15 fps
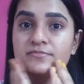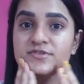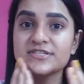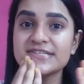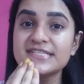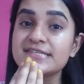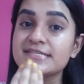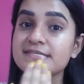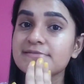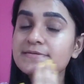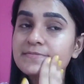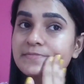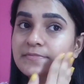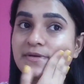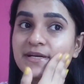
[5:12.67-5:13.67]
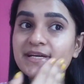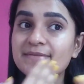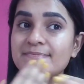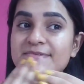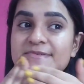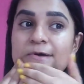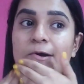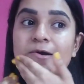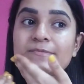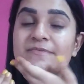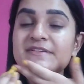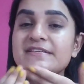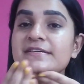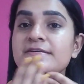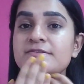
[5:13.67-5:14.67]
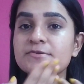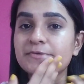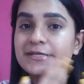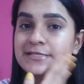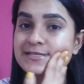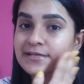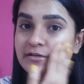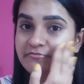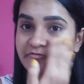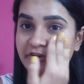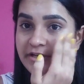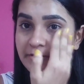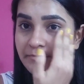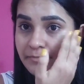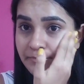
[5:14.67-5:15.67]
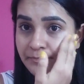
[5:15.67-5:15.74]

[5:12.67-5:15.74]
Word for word: just absorbs into my skin well.